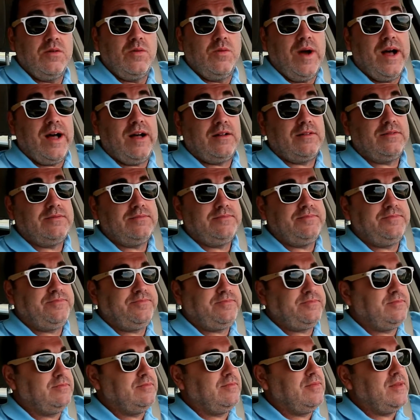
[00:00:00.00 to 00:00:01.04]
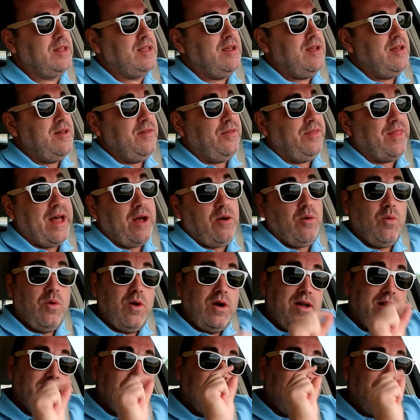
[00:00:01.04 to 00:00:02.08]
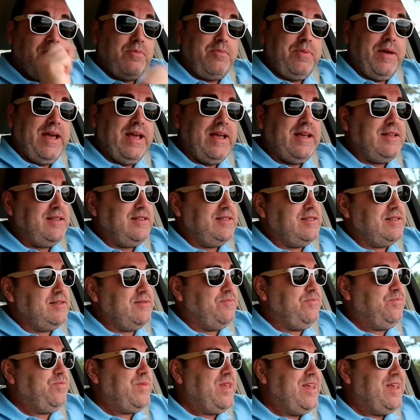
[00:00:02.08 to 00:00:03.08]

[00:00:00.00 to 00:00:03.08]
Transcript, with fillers: Well, that one little piece